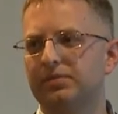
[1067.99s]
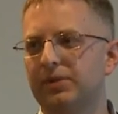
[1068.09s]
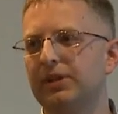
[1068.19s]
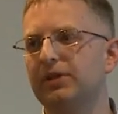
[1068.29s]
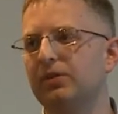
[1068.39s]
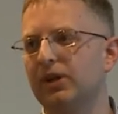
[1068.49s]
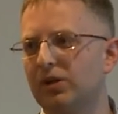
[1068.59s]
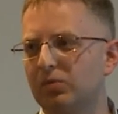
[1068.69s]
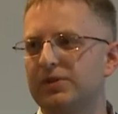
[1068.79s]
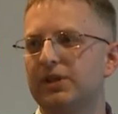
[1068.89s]
did
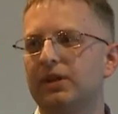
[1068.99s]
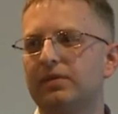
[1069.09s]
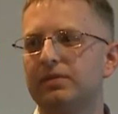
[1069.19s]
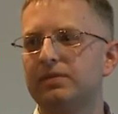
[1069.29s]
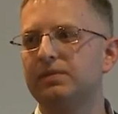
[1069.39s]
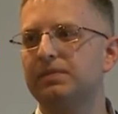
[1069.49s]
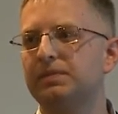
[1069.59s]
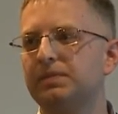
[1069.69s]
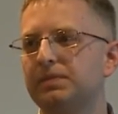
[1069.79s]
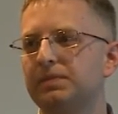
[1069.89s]
mapping at the
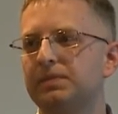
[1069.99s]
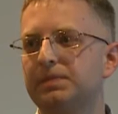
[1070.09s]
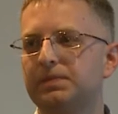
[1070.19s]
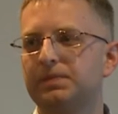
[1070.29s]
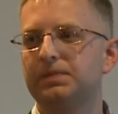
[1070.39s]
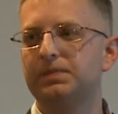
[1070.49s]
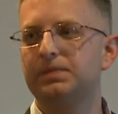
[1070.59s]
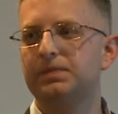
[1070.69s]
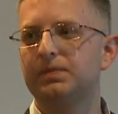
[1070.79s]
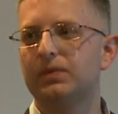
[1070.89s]
patient
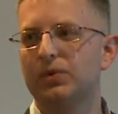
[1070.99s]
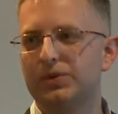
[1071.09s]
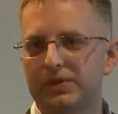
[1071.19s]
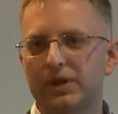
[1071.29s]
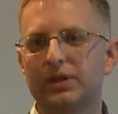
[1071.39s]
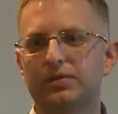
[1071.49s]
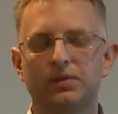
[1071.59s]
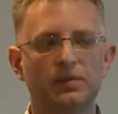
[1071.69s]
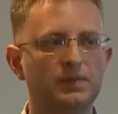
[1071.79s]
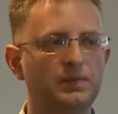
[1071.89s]
uh, as
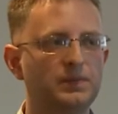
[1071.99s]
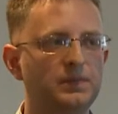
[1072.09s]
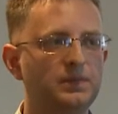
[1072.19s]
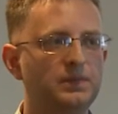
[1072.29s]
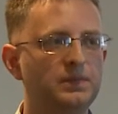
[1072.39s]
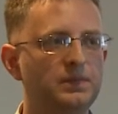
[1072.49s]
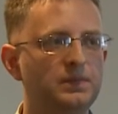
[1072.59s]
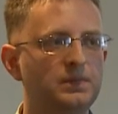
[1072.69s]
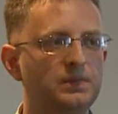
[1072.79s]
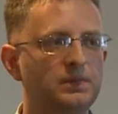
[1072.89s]
such that's how we
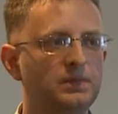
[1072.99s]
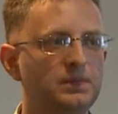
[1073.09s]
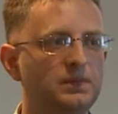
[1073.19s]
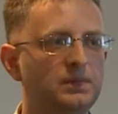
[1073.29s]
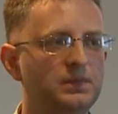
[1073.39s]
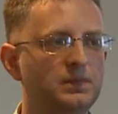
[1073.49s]
did that